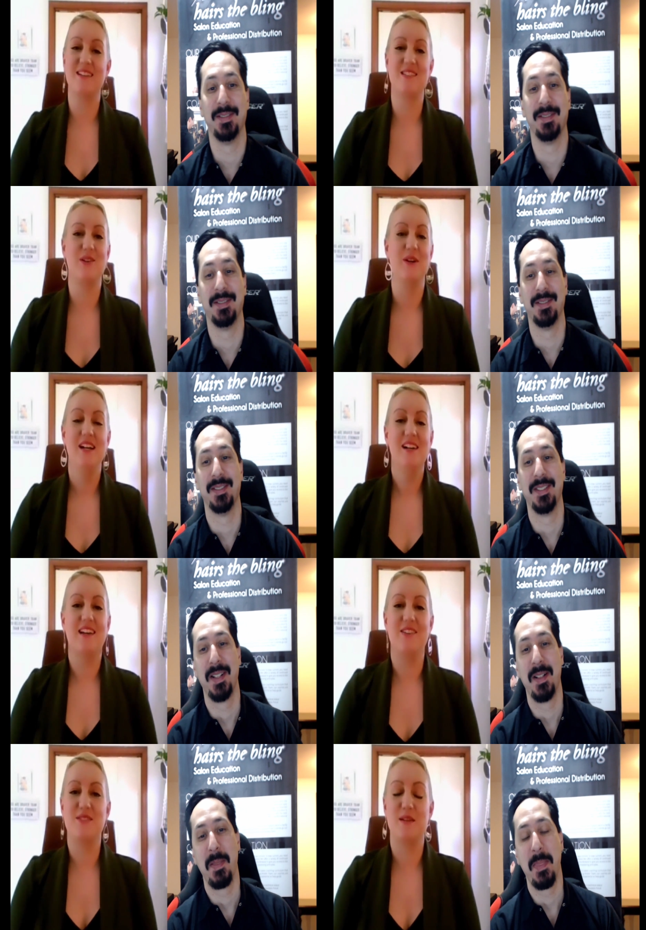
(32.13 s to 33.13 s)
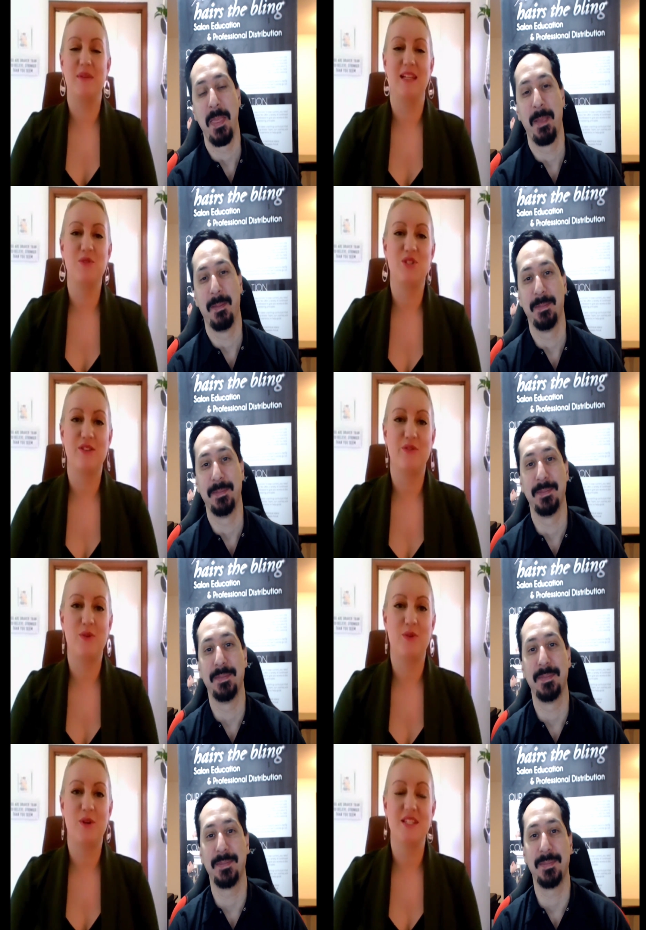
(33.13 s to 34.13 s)
Speaker 1: So, like you said, my name is Jennifer
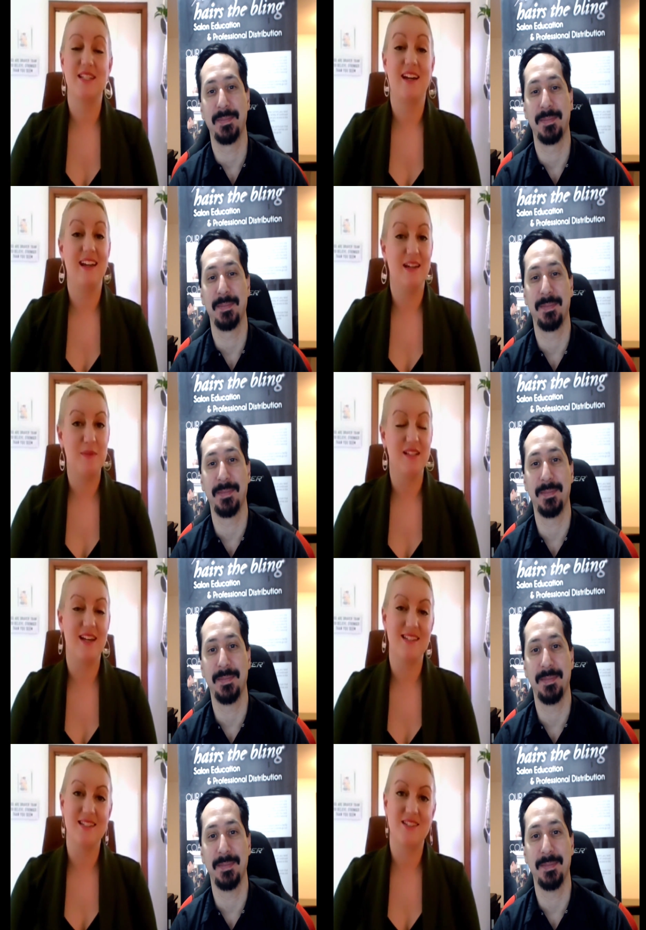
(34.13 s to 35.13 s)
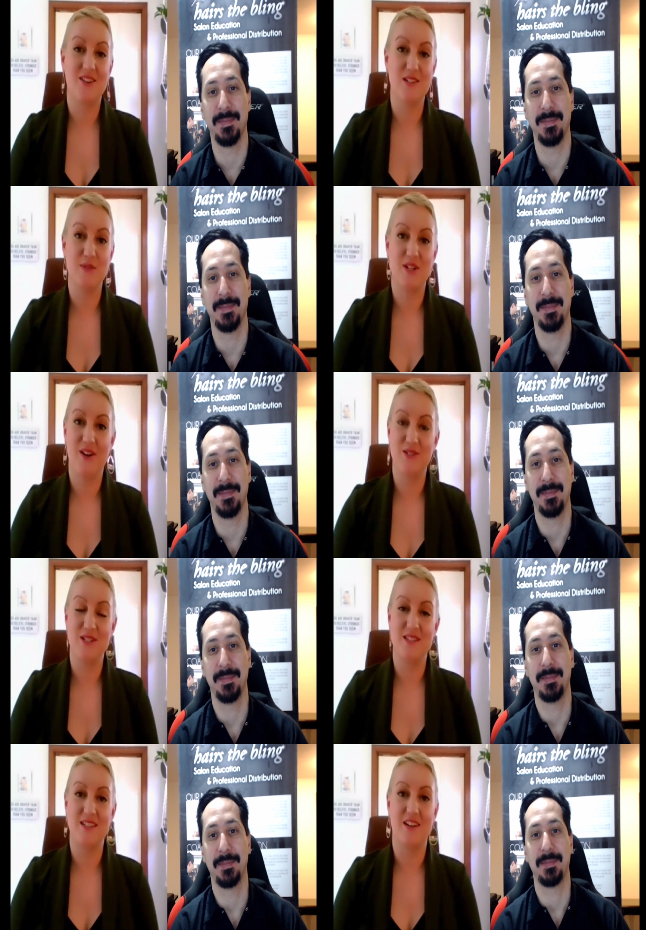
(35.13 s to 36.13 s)
Watson. I am a licensed
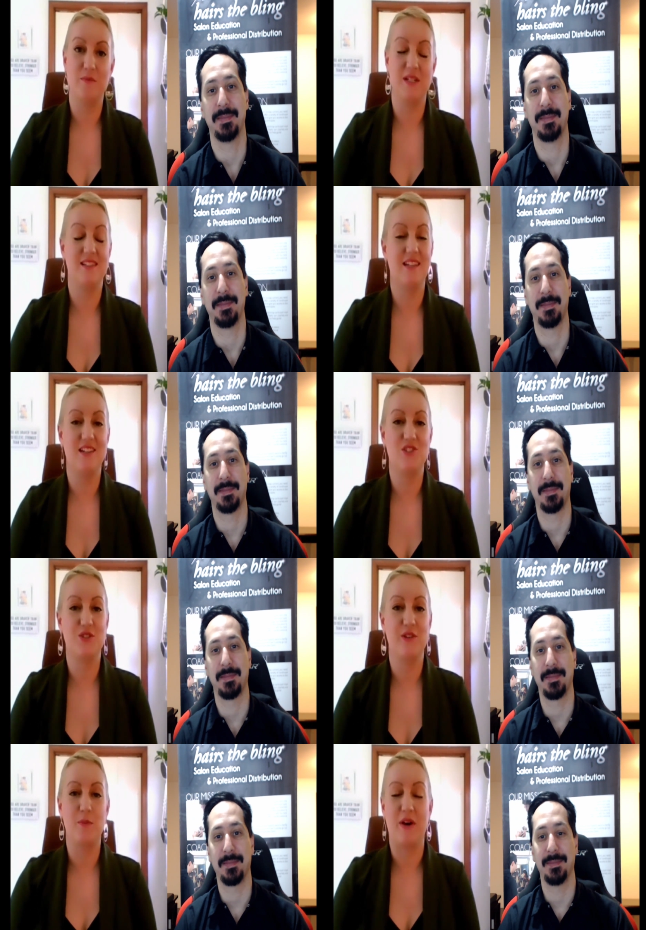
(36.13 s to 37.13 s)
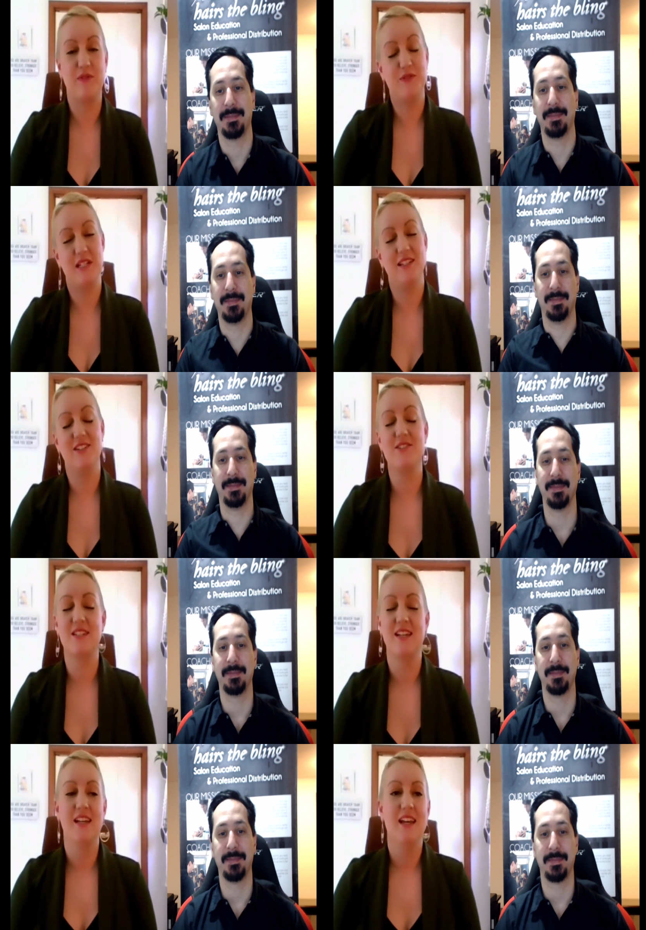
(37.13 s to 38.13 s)
cosmetologist. I've been in the industry for about 15 years.
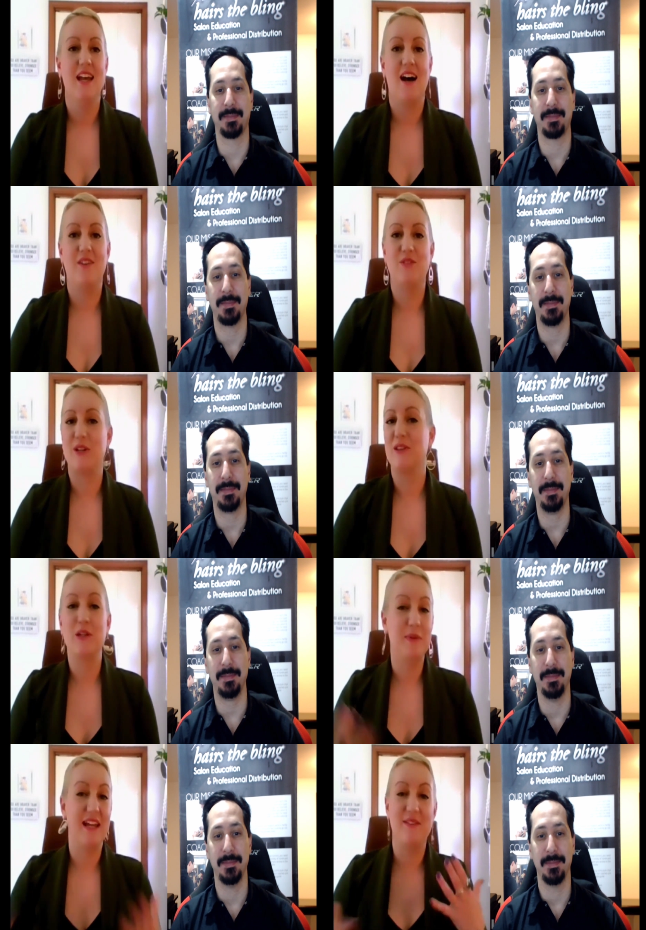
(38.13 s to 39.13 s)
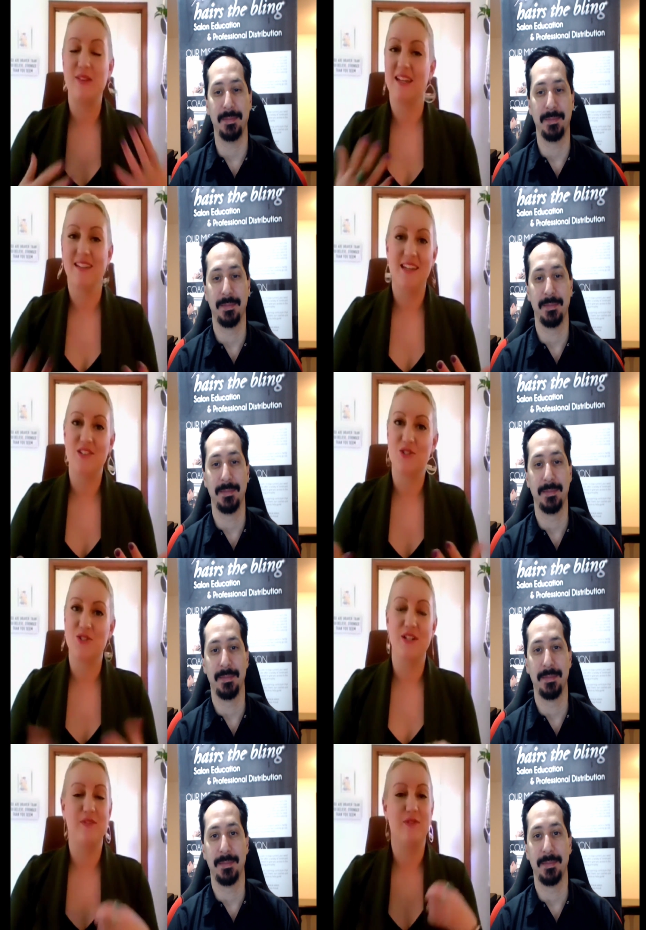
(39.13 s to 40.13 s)
I've done a little bit of everything in the
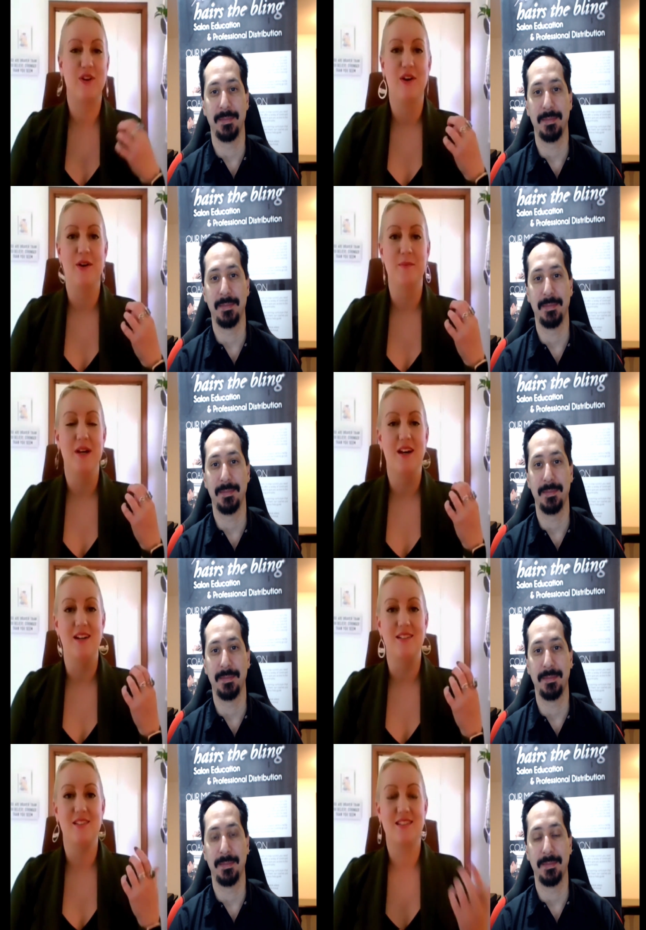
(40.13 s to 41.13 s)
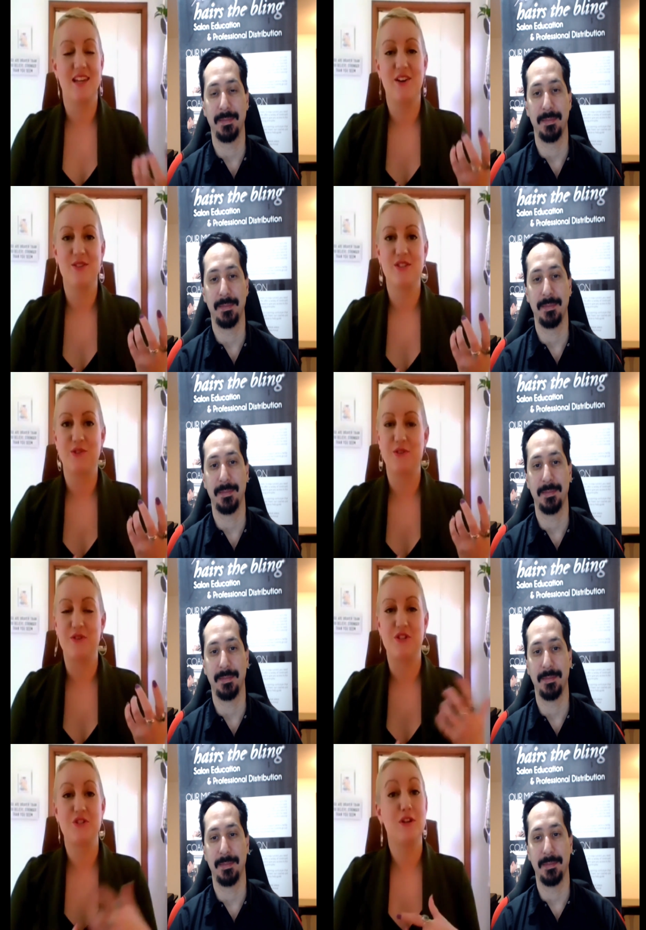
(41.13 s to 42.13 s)
industry from uh, sales through a
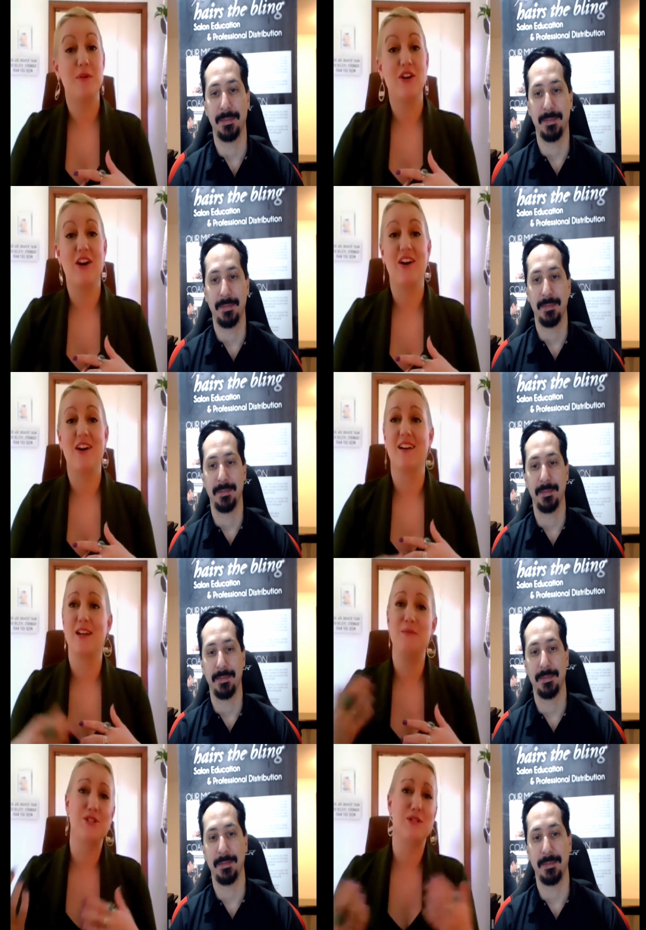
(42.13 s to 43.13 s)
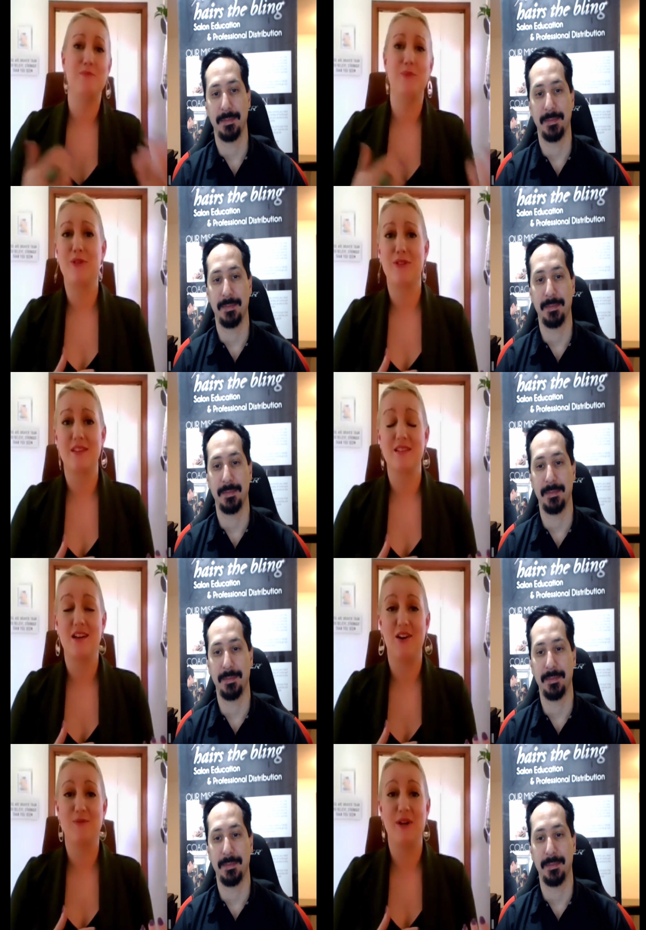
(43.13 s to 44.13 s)
distributor, a commission booth
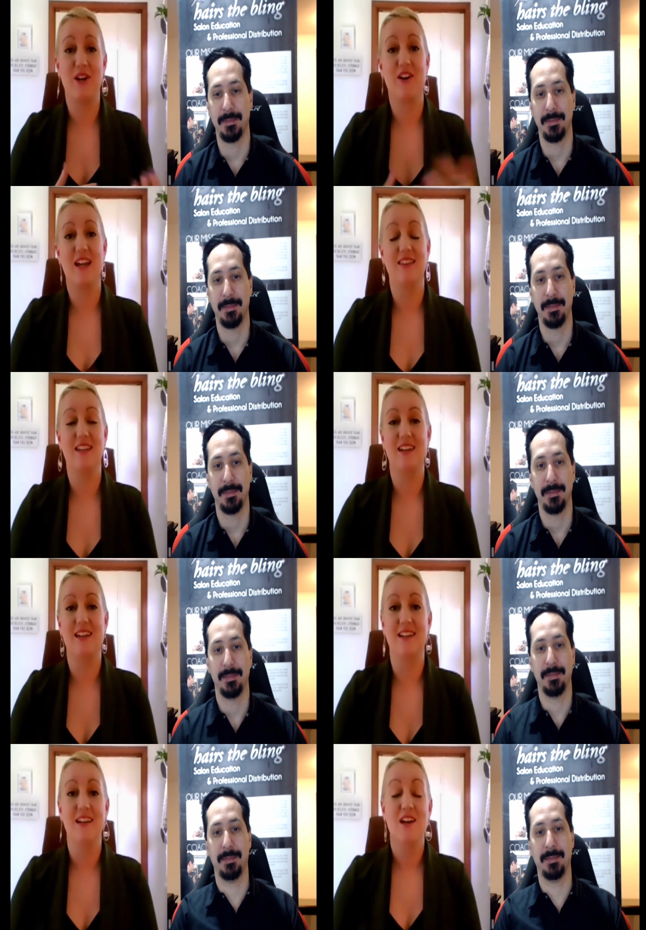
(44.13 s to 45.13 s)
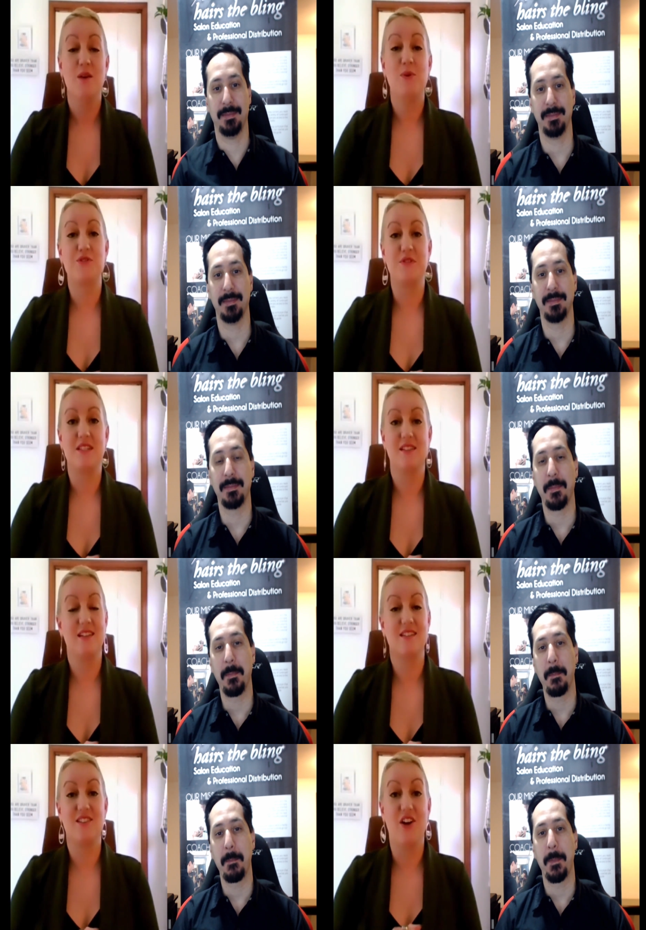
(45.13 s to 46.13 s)
uh, renter, and then most recently
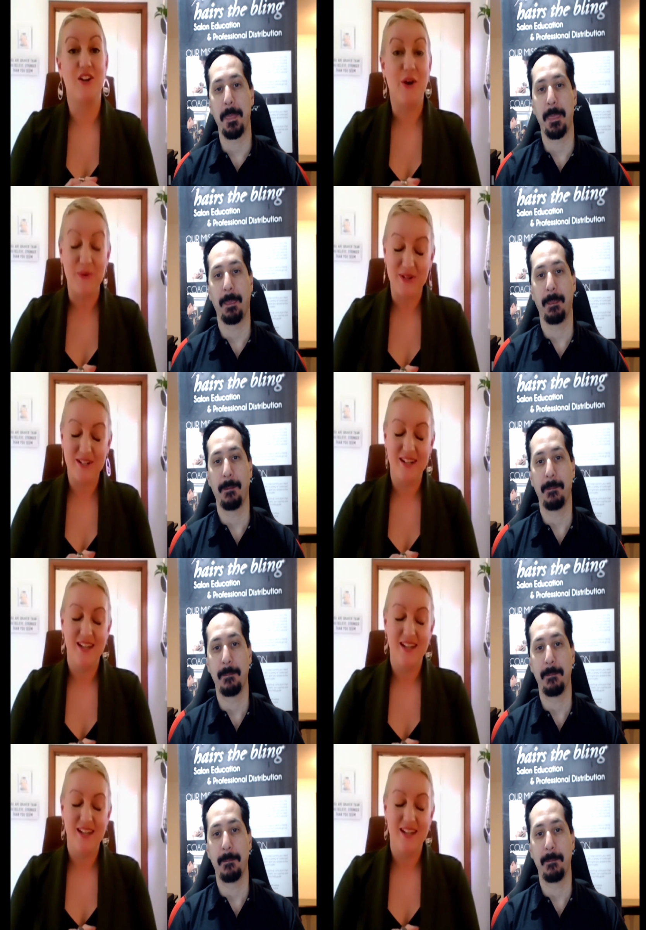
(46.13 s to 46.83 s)
a salon owner.